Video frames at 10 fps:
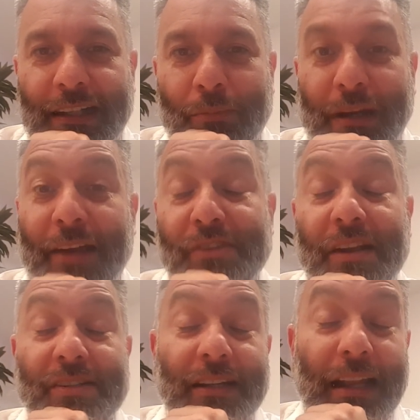perhaps
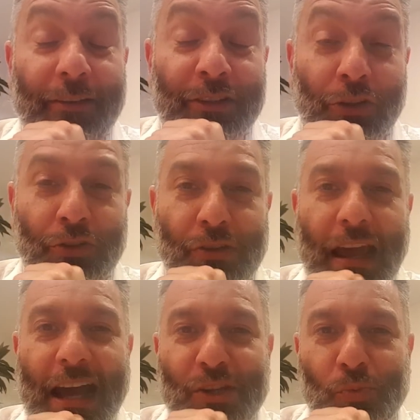Arsenal haven't done
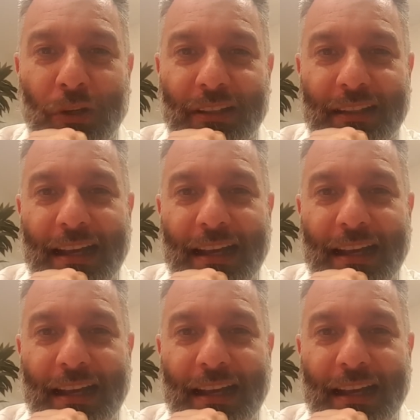as well